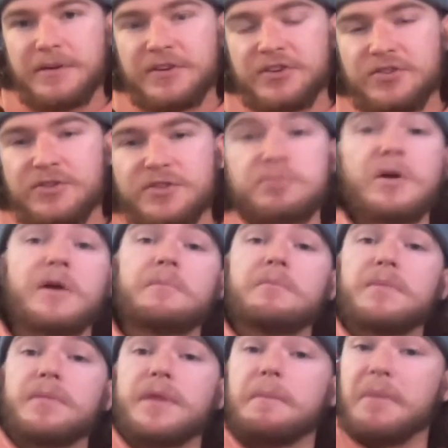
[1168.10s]
choose where
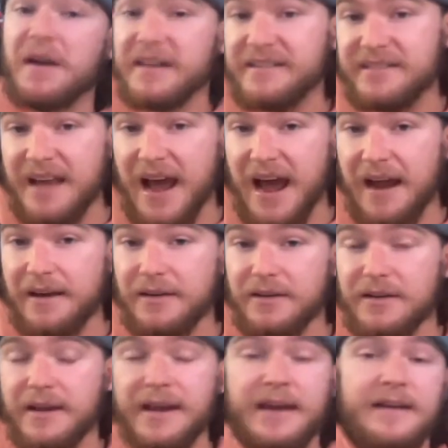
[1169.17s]
the money's at.
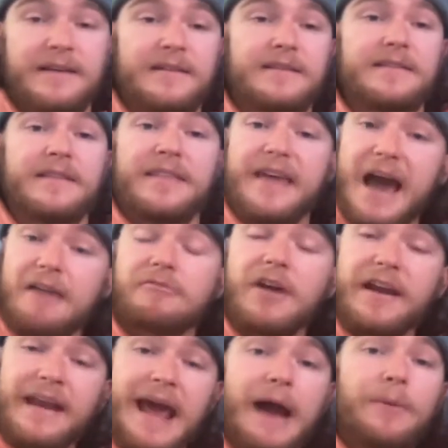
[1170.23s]
And that
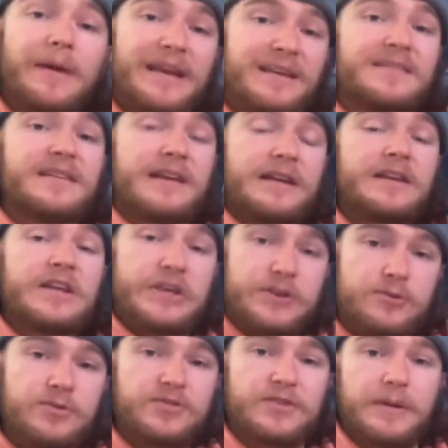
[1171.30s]
right now is in
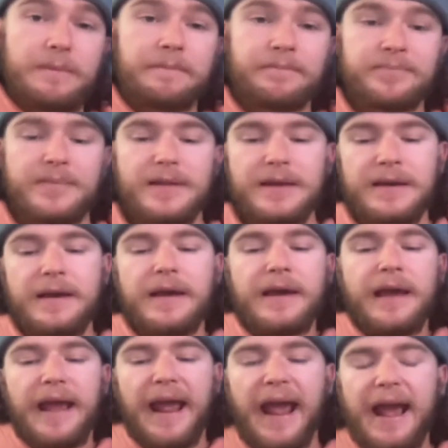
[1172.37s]
Houston.
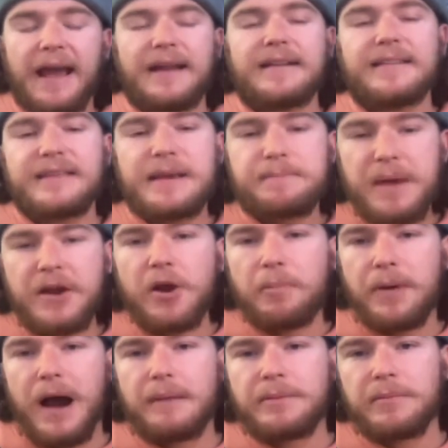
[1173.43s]
And the bigger
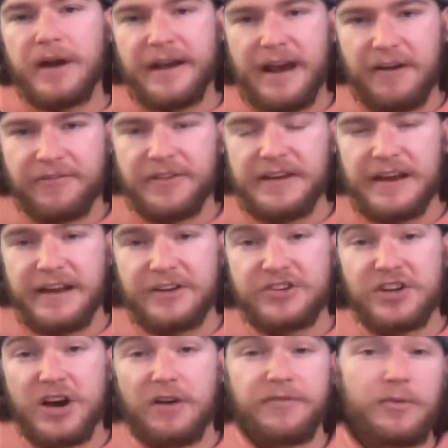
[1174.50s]
problem right now for the
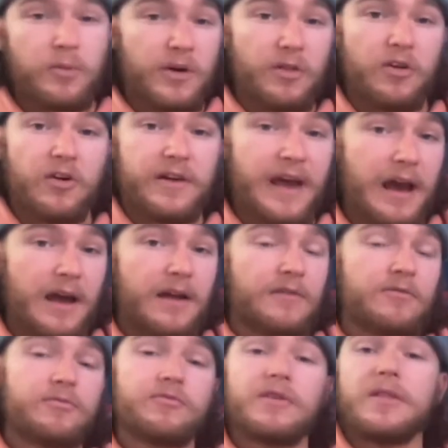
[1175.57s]
NHL, if you want to look at
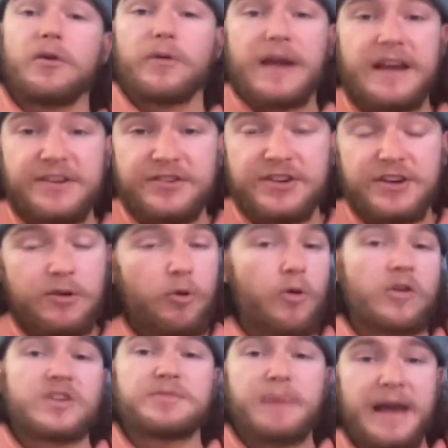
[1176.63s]
relocation or
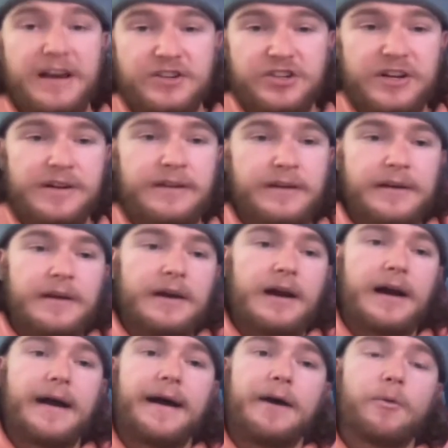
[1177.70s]
expansion,
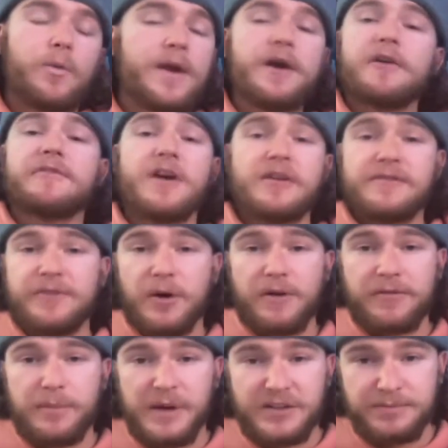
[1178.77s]
uh, we are very far
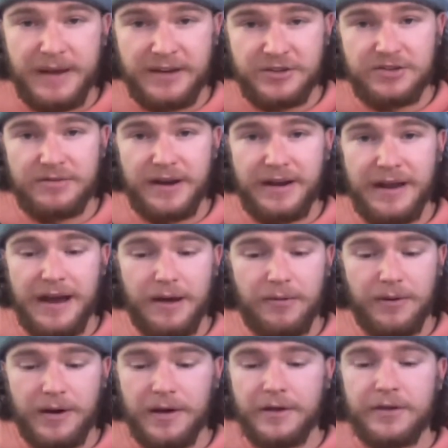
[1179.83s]
from expansion right now.
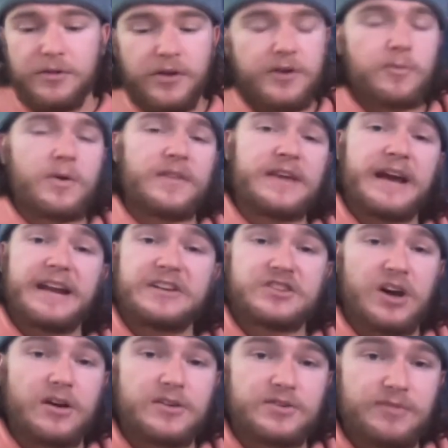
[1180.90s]
Uh, you look at where the
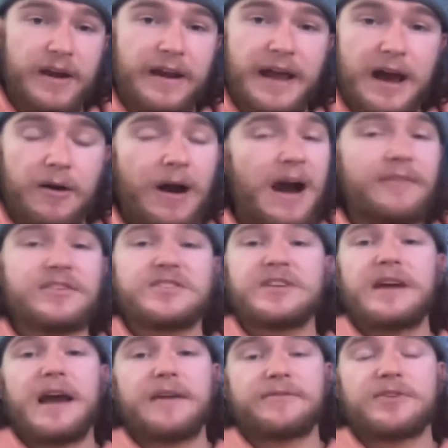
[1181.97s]
NHL is right now,
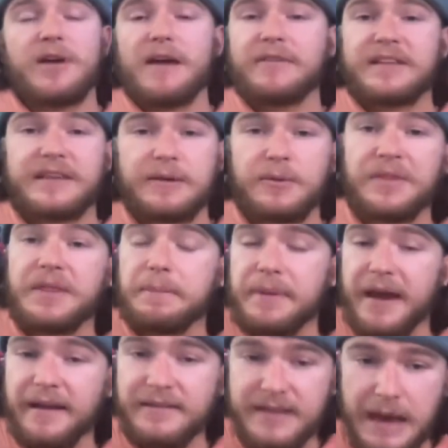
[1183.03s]
obviously, after everything with the
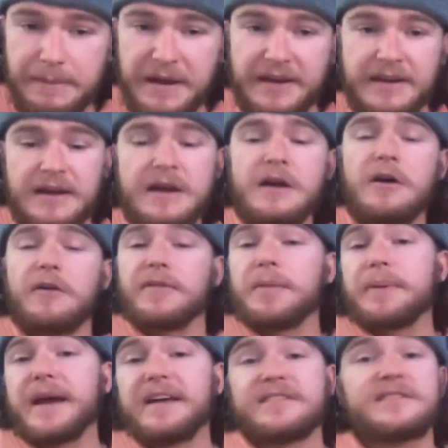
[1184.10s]
pandemic over the
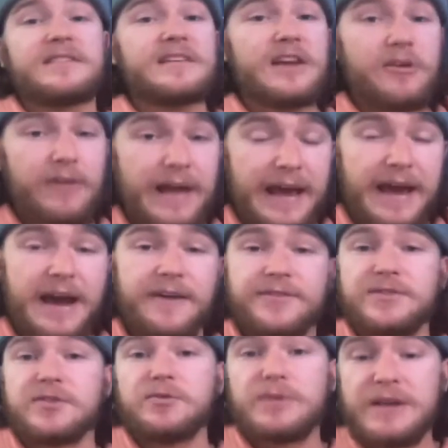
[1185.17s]
past year and a half,
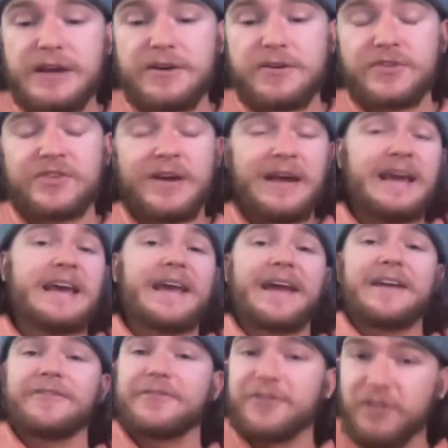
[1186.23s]
two years,
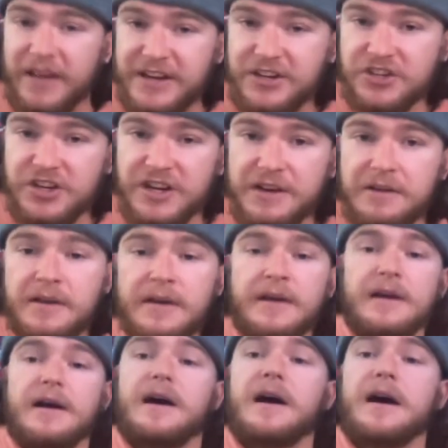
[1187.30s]
inflation,
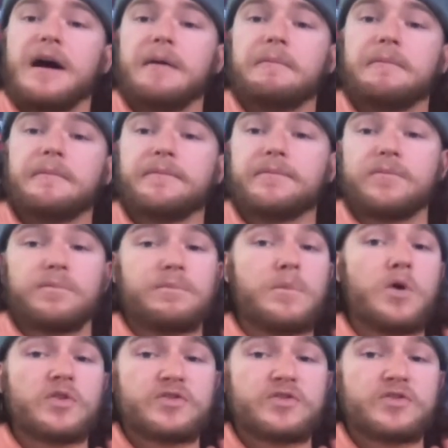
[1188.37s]
um, most